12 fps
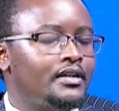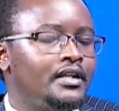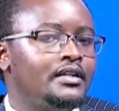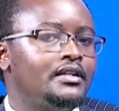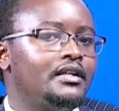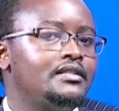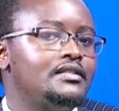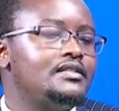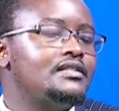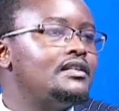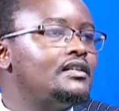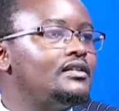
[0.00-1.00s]
Then there
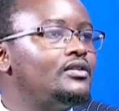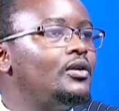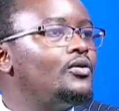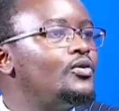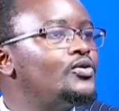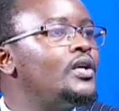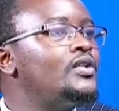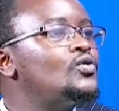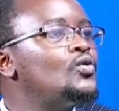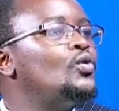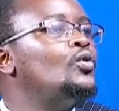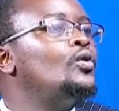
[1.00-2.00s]
is those ones
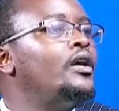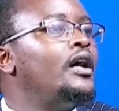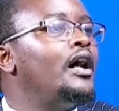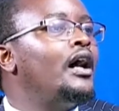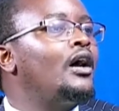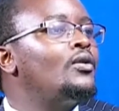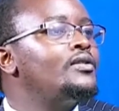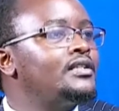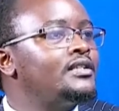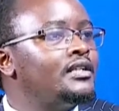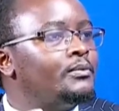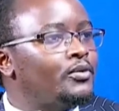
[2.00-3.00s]
who are
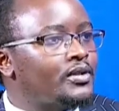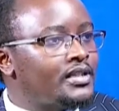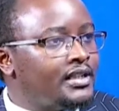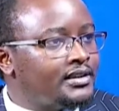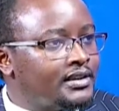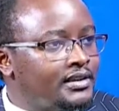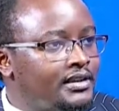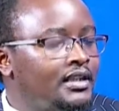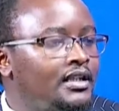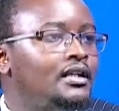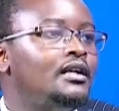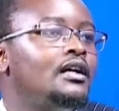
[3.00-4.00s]
considered protected.
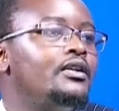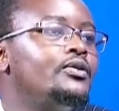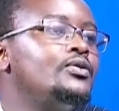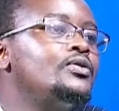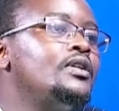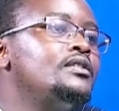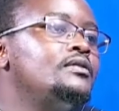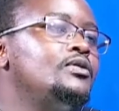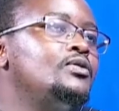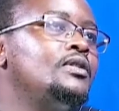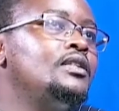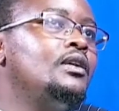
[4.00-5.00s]
Those ones
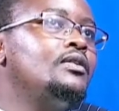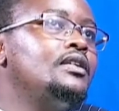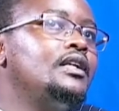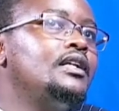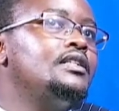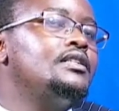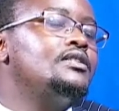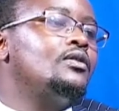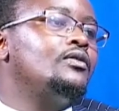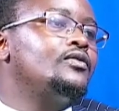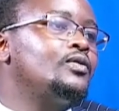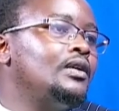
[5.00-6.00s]
between now the ages
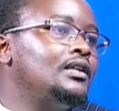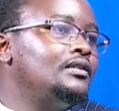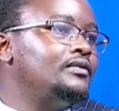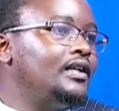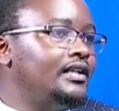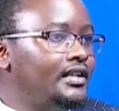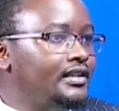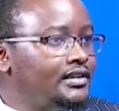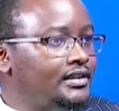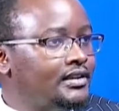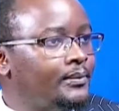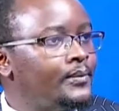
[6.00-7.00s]
of 12 and
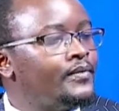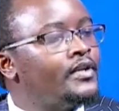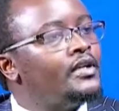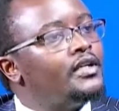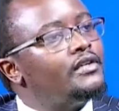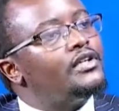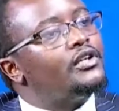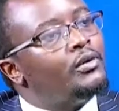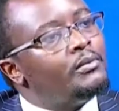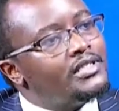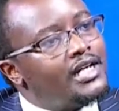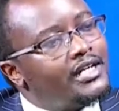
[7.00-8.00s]
18. If they
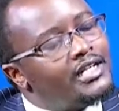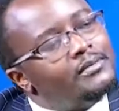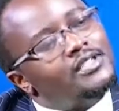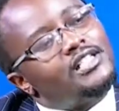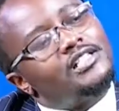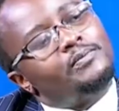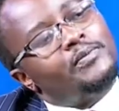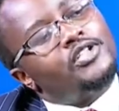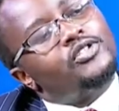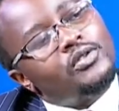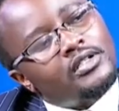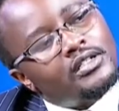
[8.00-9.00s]
commit a crime, there is a
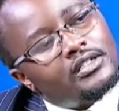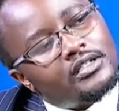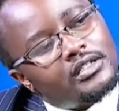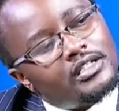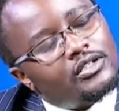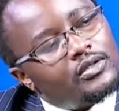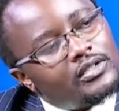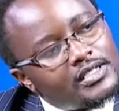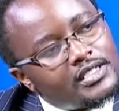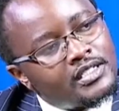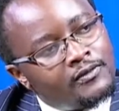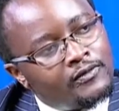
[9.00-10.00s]
special legal
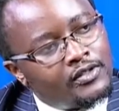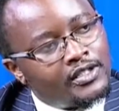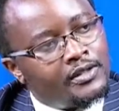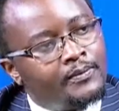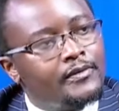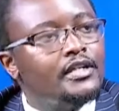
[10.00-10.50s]
system for them.